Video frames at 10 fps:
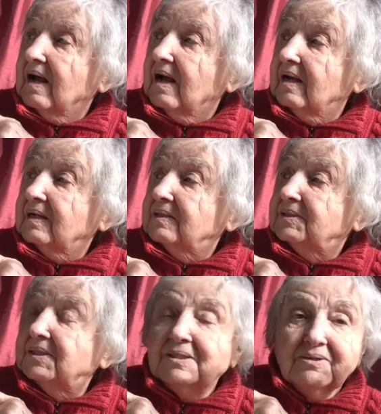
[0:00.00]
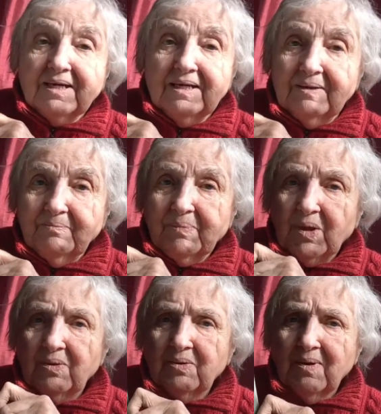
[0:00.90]
and she's looking
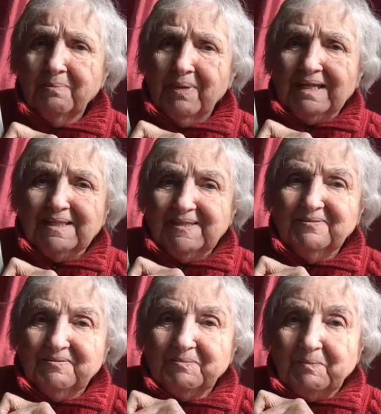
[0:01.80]
quite pensive.